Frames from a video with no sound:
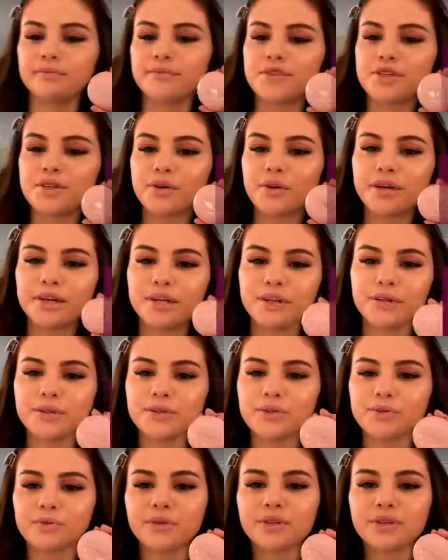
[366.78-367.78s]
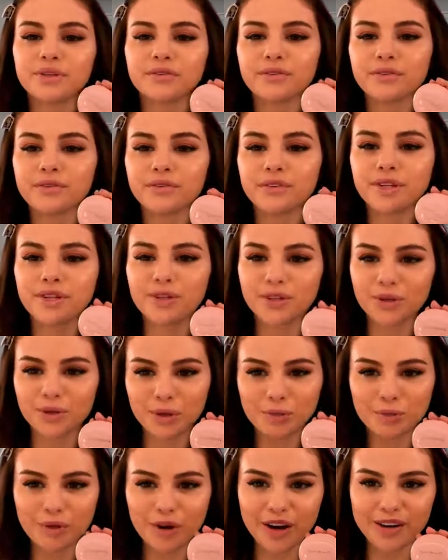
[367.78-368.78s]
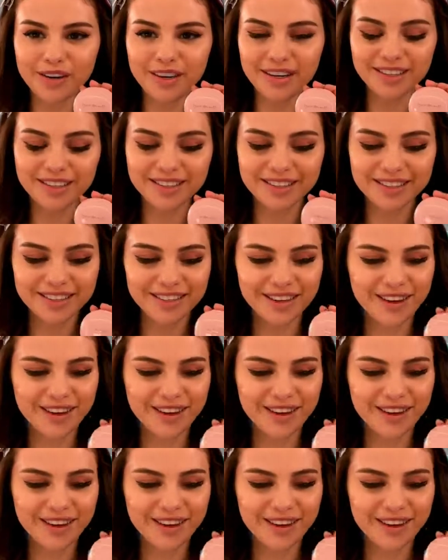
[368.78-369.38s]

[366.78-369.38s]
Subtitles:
So here's one of the newer products.